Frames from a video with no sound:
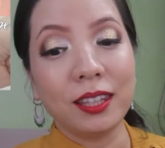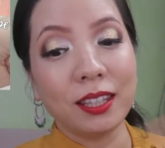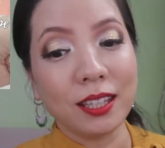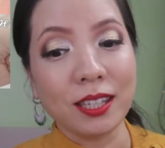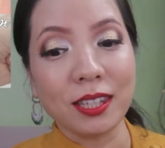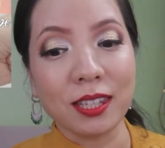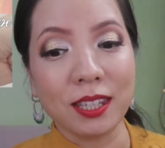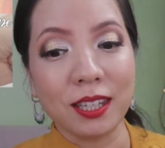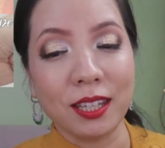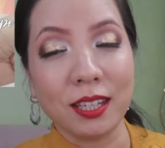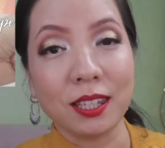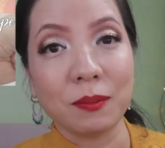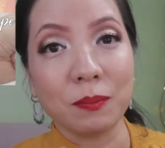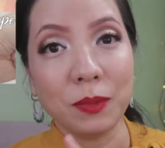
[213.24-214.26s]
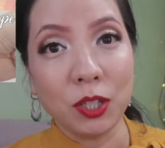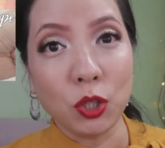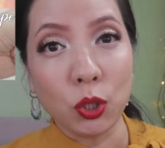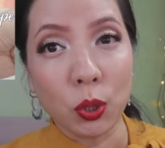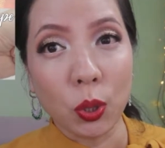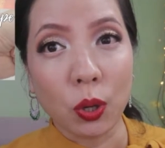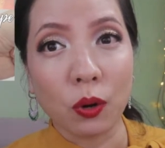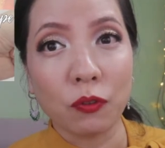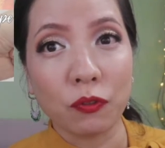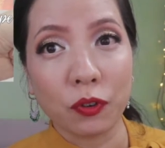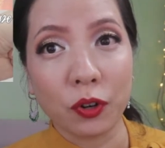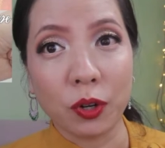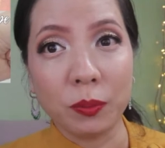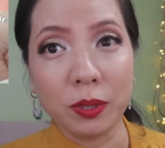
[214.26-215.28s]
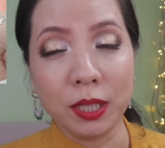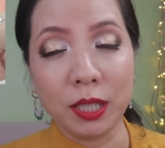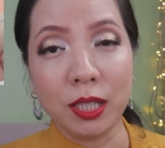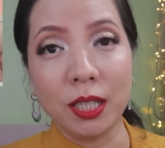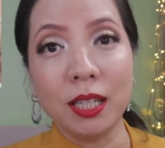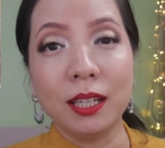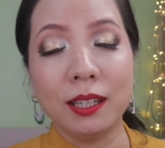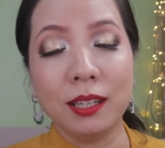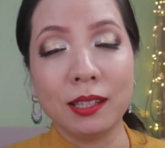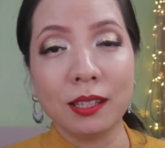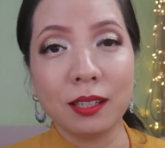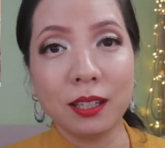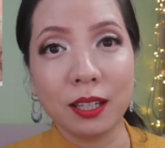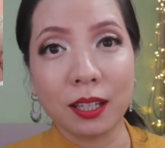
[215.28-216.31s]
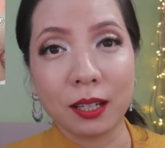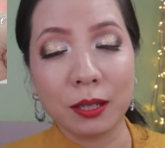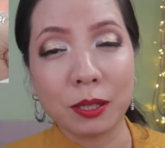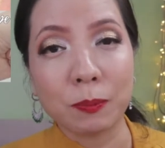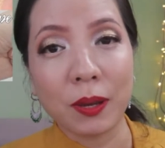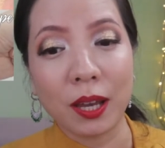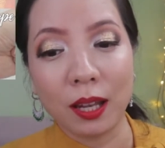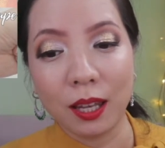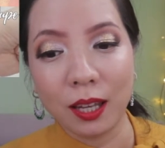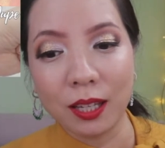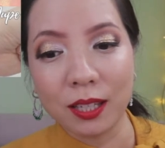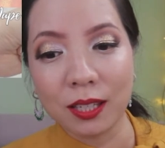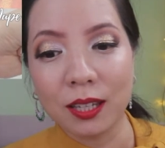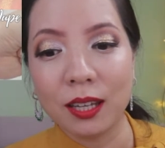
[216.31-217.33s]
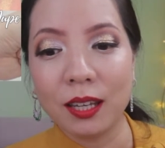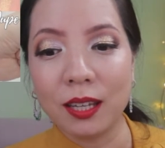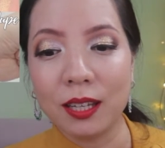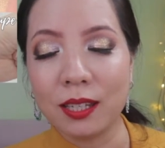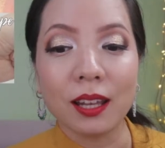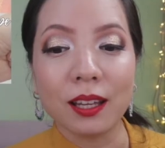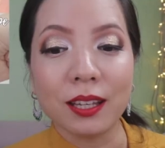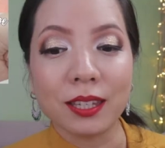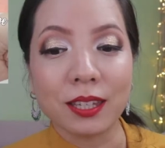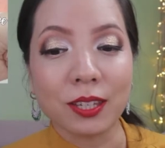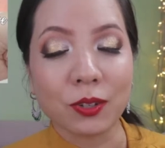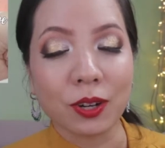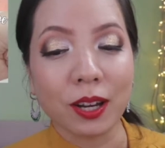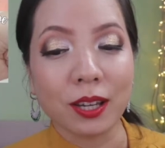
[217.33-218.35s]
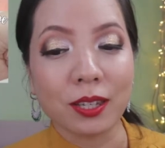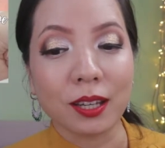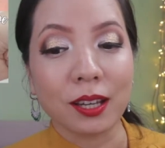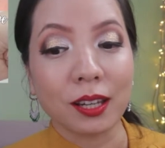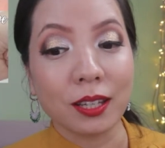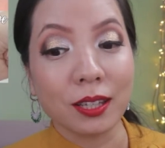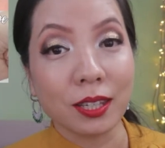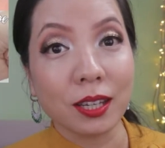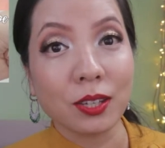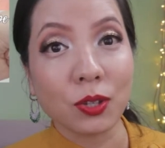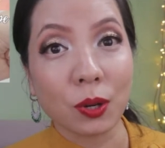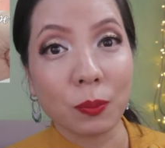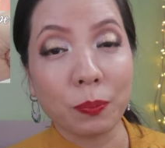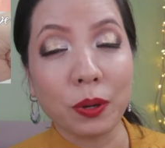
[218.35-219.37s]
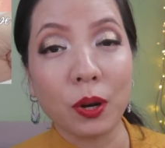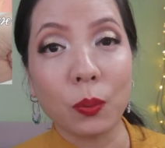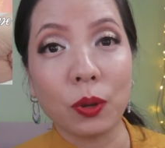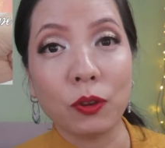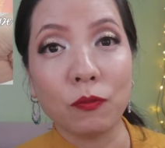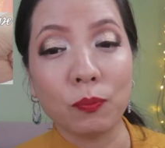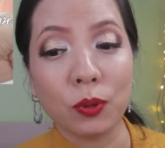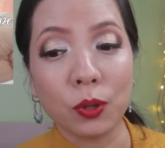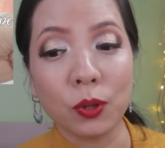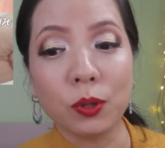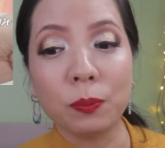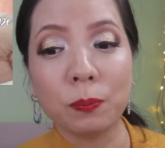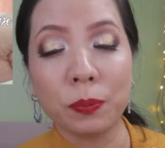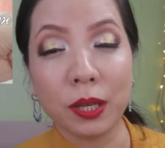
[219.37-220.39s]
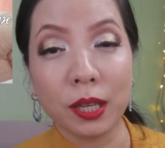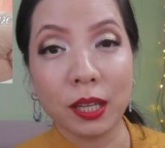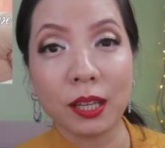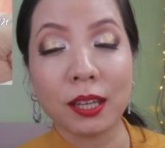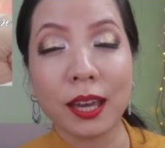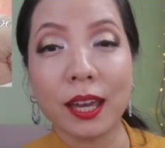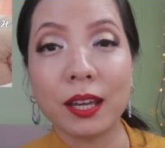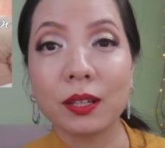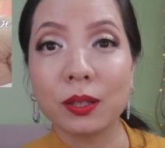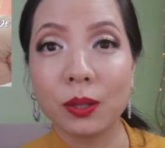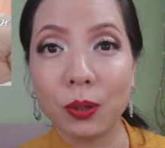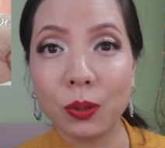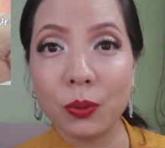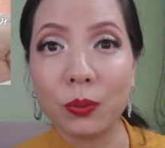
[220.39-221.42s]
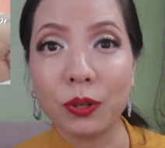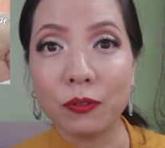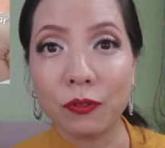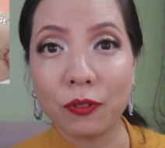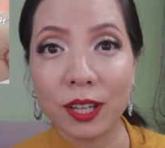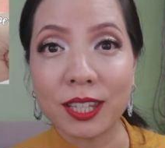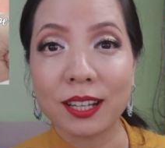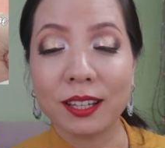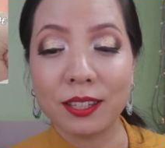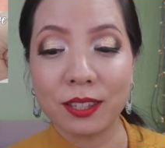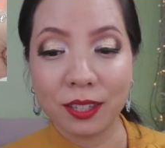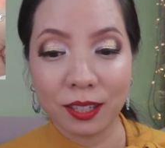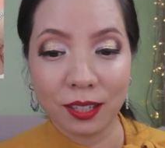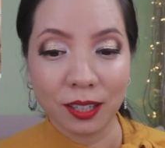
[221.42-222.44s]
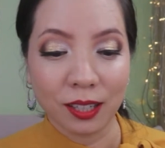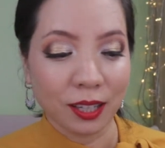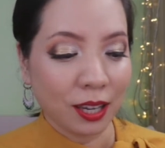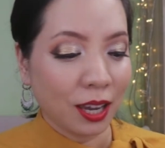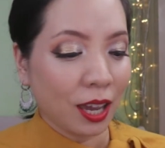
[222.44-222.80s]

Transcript: This is Meteor from the Internal Eclipse palette. The color is described as a glitter topper with blue, pink, and gold reflect glitter.